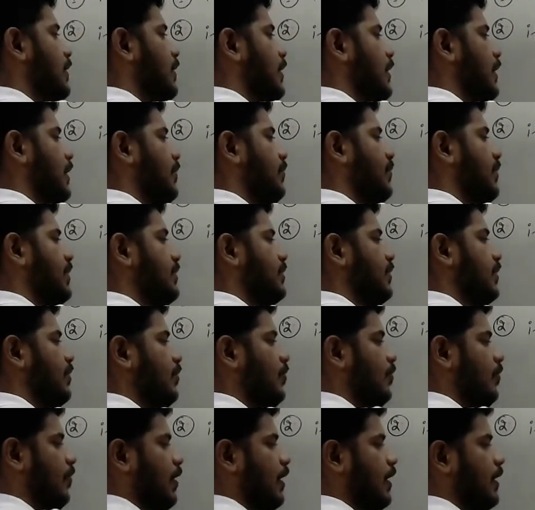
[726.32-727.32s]
the equation
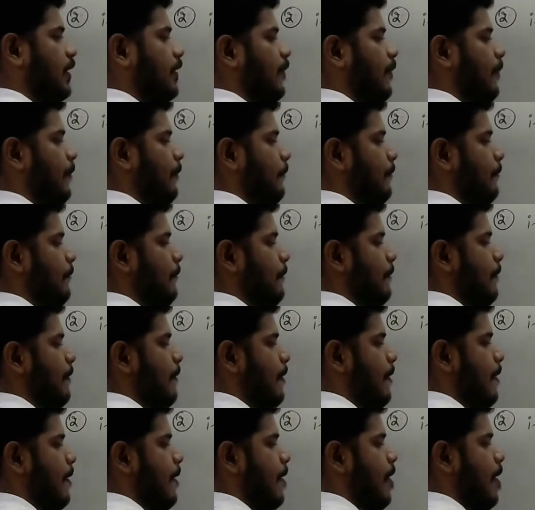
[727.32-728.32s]
1
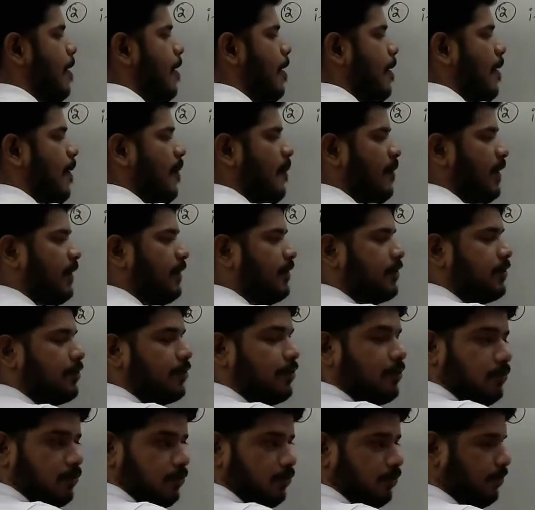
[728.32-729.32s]
with
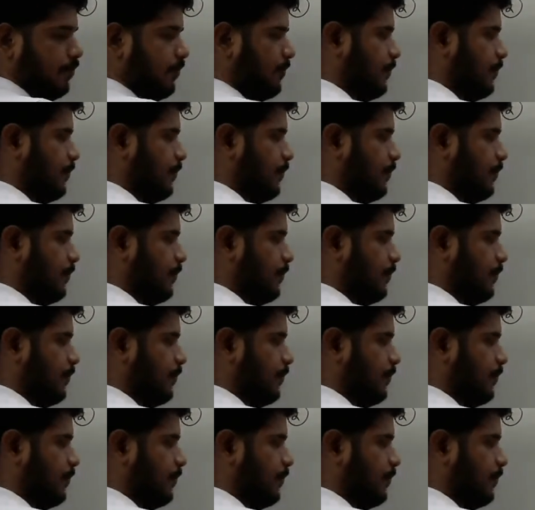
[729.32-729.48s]
2,